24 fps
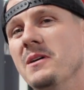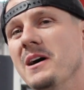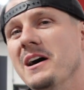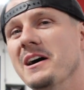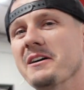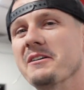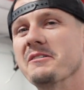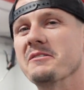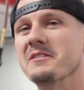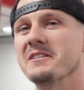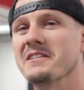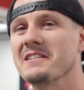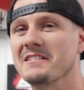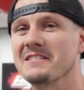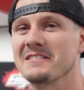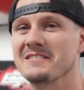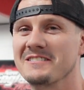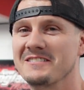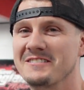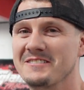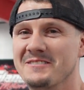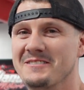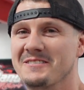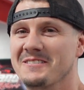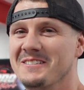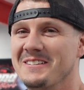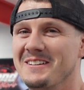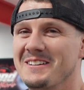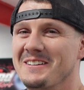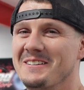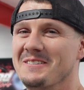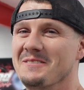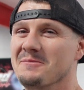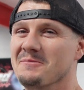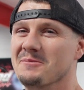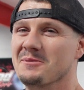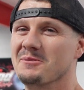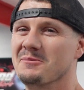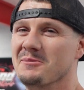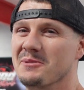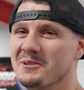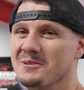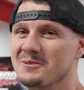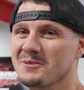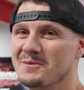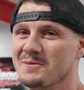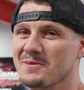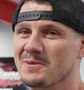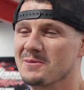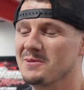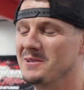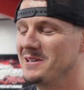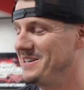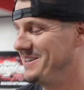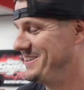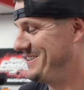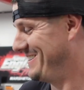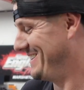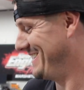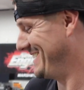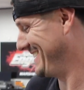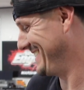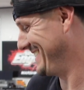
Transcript: Wiring. What are we doing for wiring?